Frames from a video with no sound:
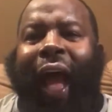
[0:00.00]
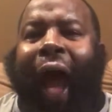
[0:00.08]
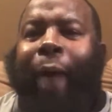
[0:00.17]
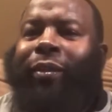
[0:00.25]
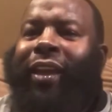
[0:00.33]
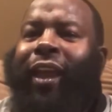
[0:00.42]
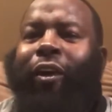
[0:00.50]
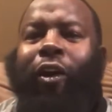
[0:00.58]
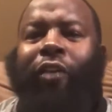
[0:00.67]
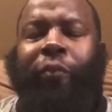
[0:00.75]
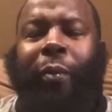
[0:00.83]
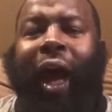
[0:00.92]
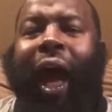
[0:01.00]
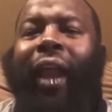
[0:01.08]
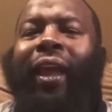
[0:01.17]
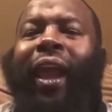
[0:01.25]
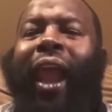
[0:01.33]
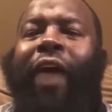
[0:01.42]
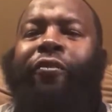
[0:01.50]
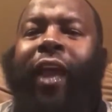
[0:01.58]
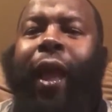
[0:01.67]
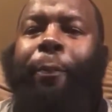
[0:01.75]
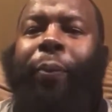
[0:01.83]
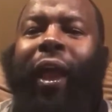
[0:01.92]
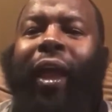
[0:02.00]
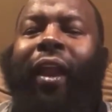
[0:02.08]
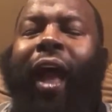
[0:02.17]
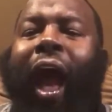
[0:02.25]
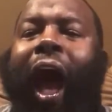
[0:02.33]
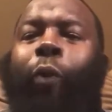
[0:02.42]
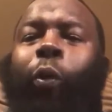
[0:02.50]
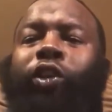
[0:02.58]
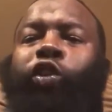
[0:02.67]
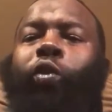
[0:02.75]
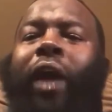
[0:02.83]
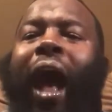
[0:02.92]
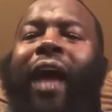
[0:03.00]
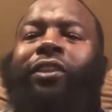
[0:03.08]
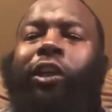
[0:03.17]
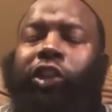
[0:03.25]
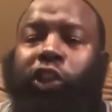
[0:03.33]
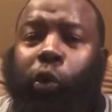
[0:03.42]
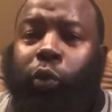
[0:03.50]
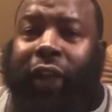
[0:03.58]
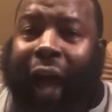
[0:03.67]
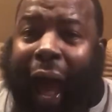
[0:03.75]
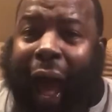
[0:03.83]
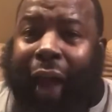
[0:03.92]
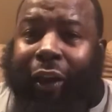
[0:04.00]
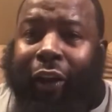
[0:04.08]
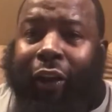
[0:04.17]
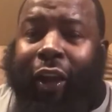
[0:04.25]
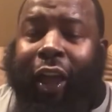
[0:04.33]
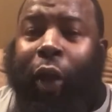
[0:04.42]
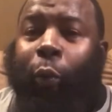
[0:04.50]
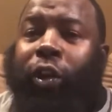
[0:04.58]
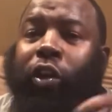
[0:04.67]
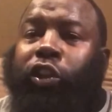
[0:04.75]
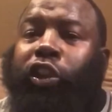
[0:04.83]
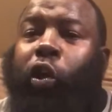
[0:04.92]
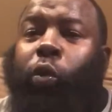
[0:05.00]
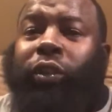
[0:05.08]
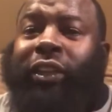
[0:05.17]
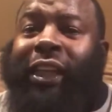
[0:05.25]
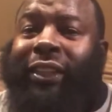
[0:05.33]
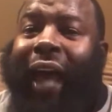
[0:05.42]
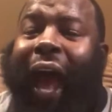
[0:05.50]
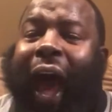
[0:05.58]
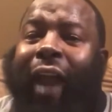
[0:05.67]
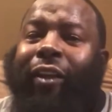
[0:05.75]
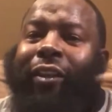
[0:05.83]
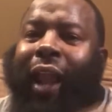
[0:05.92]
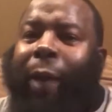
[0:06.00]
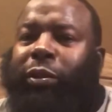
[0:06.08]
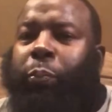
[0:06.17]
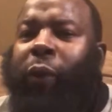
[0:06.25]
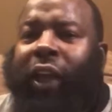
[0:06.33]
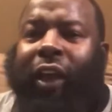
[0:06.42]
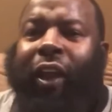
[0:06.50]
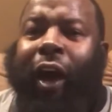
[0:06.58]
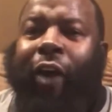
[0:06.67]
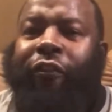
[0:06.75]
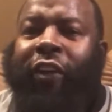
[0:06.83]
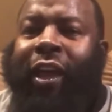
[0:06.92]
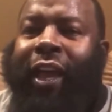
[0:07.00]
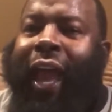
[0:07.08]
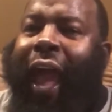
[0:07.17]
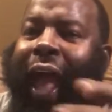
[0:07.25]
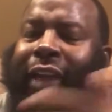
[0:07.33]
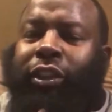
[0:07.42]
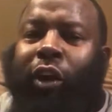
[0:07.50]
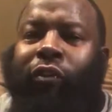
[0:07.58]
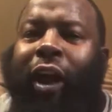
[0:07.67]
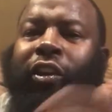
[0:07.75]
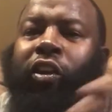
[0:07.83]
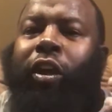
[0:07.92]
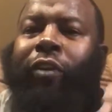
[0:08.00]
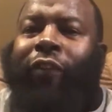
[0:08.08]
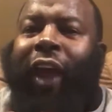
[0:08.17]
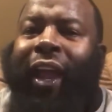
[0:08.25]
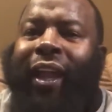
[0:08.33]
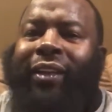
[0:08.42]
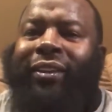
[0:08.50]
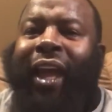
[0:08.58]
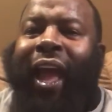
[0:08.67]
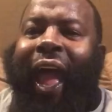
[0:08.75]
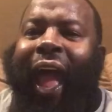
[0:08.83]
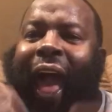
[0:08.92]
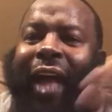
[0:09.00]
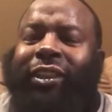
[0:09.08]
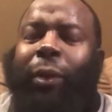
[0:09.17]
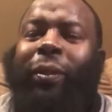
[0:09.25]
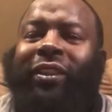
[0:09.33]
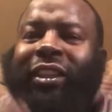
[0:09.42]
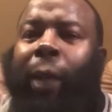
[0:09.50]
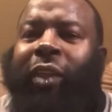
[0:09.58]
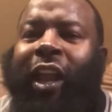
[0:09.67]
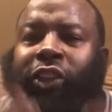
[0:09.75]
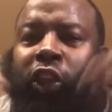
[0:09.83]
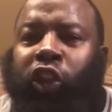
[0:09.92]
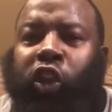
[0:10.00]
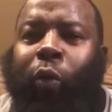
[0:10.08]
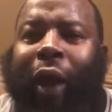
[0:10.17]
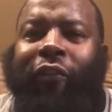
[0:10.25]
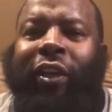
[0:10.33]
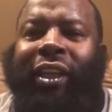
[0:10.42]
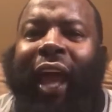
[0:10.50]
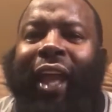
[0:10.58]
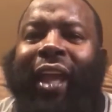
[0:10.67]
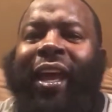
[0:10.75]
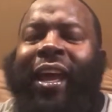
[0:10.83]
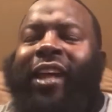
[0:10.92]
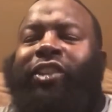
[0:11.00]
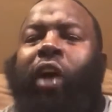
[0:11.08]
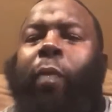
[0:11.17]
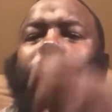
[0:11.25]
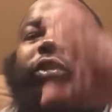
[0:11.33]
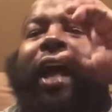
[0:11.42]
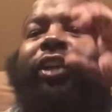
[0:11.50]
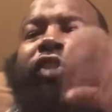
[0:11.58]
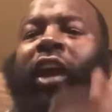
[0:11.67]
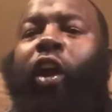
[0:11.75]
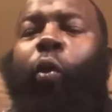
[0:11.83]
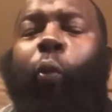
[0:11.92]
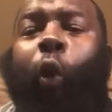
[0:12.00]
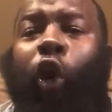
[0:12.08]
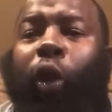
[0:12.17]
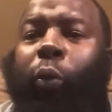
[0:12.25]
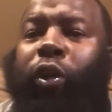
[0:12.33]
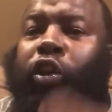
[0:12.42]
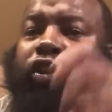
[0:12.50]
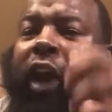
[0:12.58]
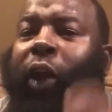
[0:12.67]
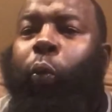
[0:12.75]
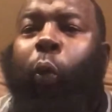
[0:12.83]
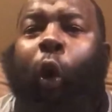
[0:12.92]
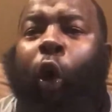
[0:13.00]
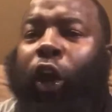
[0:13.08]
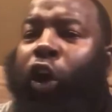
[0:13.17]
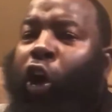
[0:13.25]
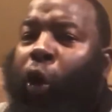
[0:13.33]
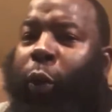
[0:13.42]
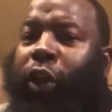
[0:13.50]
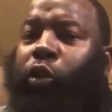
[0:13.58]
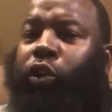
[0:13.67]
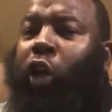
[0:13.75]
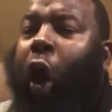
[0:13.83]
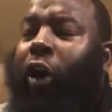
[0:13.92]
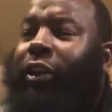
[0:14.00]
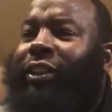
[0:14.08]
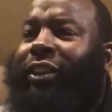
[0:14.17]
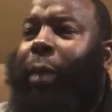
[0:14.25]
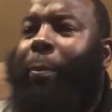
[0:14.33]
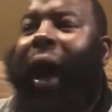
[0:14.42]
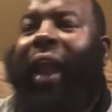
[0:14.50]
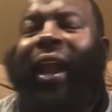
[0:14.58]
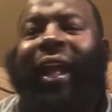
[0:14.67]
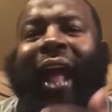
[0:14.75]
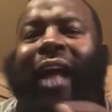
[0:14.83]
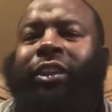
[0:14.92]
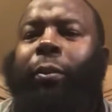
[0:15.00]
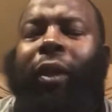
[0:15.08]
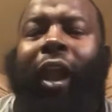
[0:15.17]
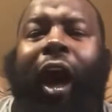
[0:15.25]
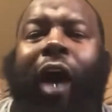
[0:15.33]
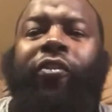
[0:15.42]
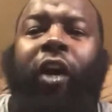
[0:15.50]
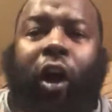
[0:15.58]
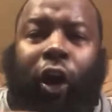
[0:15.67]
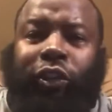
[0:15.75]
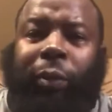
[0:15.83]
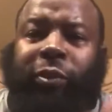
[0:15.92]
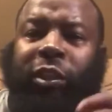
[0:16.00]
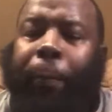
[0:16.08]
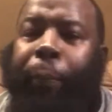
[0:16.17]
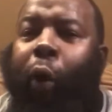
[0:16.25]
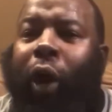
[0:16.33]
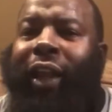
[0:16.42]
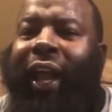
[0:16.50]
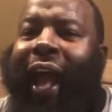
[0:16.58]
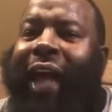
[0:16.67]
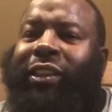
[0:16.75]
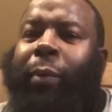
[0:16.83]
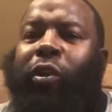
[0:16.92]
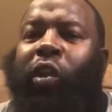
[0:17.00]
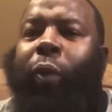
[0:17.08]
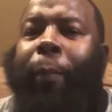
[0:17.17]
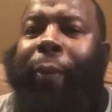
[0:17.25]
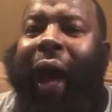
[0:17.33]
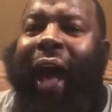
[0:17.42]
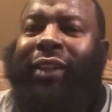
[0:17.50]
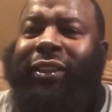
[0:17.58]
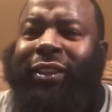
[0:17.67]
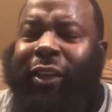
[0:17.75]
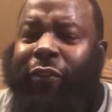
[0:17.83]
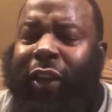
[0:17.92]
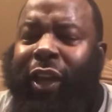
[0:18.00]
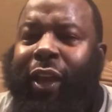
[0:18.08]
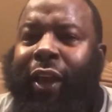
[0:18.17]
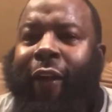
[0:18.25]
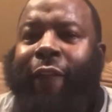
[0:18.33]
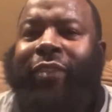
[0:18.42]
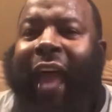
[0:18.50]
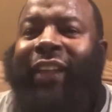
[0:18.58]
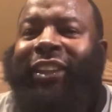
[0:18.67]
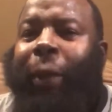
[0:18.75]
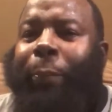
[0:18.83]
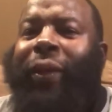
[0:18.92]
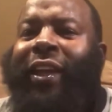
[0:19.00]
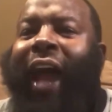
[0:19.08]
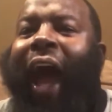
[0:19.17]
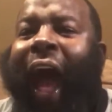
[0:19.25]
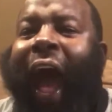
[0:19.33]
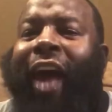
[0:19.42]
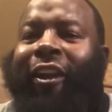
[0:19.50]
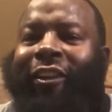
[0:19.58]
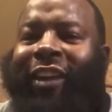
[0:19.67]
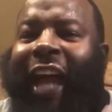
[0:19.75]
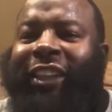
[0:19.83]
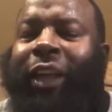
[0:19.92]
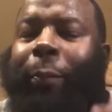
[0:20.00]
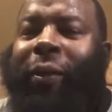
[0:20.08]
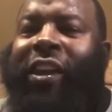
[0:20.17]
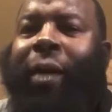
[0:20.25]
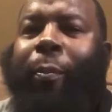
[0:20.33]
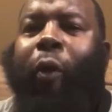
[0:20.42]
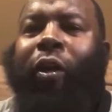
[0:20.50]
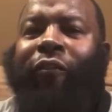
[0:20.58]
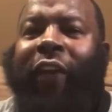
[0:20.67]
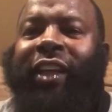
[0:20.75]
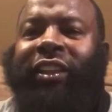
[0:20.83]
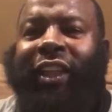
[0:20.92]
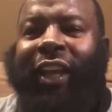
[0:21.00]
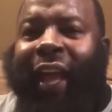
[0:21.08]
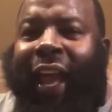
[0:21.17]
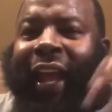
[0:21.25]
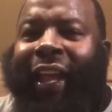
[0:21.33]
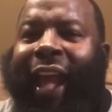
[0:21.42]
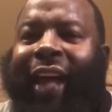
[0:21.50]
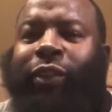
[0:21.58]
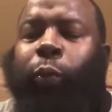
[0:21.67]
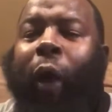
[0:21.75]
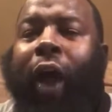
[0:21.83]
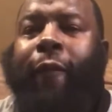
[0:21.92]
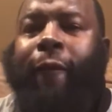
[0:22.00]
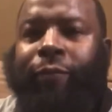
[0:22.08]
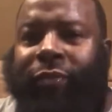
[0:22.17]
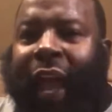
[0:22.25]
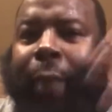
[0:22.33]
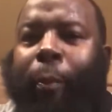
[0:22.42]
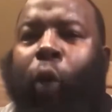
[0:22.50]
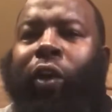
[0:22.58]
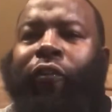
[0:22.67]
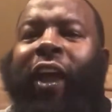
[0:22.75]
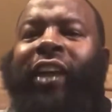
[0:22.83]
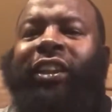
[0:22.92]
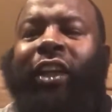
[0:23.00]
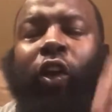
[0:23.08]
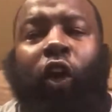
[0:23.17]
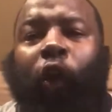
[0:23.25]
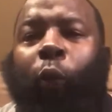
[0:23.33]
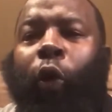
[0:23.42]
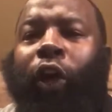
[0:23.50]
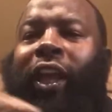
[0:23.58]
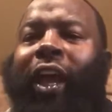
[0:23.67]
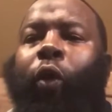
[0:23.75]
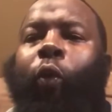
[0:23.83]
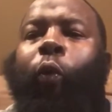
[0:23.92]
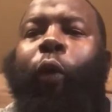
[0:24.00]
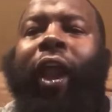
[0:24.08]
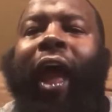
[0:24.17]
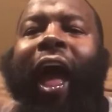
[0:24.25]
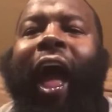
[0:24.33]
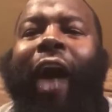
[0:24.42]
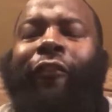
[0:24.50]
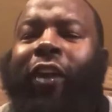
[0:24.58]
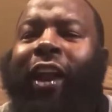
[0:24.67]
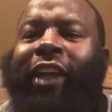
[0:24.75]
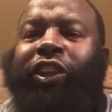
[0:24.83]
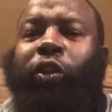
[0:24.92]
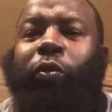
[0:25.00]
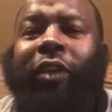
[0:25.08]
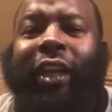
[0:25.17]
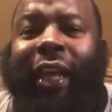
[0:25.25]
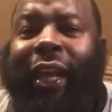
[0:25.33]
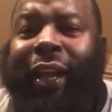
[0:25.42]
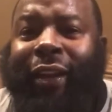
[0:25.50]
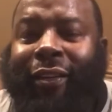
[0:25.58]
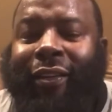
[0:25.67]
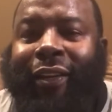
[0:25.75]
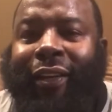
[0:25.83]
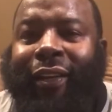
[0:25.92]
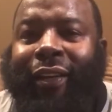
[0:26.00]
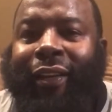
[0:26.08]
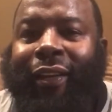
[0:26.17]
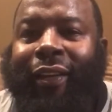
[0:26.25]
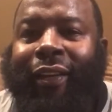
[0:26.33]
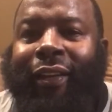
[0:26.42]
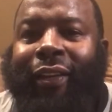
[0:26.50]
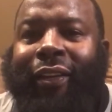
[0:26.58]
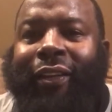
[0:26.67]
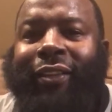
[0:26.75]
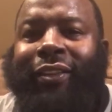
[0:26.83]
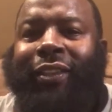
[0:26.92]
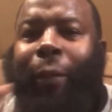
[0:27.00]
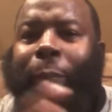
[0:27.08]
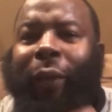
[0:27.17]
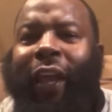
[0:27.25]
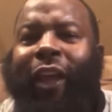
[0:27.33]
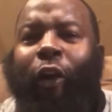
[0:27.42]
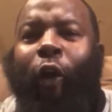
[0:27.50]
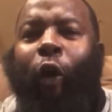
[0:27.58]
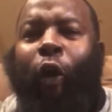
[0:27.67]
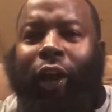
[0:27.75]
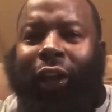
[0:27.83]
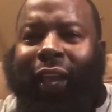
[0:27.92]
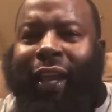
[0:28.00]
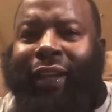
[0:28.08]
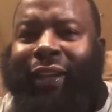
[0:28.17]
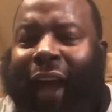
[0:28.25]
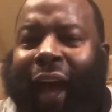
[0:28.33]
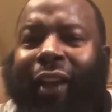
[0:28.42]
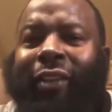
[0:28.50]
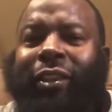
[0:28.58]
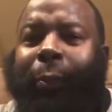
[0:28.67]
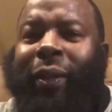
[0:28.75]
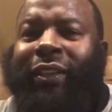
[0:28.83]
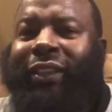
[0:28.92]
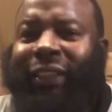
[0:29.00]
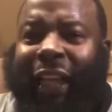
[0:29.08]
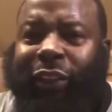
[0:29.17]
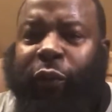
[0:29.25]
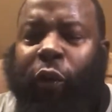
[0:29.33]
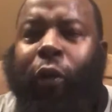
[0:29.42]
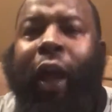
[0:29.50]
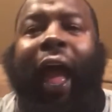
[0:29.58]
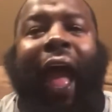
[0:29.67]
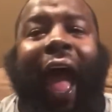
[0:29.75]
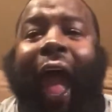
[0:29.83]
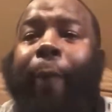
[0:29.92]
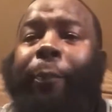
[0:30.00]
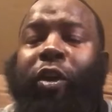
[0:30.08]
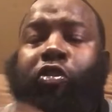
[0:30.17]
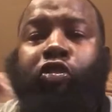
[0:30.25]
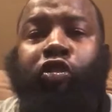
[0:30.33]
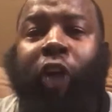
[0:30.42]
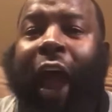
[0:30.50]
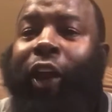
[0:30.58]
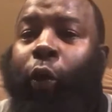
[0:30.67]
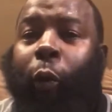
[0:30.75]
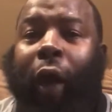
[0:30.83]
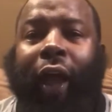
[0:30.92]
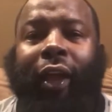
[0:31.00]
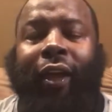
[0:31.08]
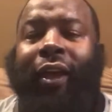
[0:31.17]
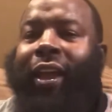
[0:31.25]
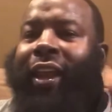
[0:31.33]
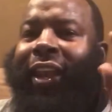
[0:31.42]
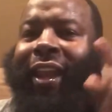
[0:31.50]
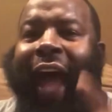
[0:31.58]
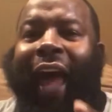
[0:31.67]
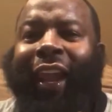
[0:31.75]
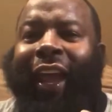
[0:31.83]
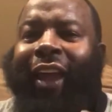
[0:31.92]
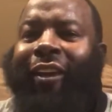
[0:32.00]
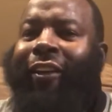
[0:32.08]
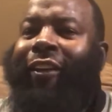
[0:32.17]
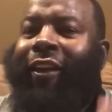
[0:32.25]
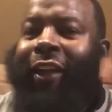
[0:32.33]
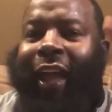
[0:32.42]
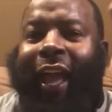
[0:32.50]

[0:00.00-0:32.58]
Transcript: I'm Kingearner from the Honor Your Life campaign. I want you guys to choose honor. And when you choose this honor that I'm speaking of, it has to run through your veins. It has to be something that you do every day. It's almost like drinking water. When you drink water, when you talk to somebody that got some love or some support, that got something to do with positivity, that should be your honor. That should be your motivation. And guess what? That motivation will get whatever that you need to be or get done to be successful happen right away, not later.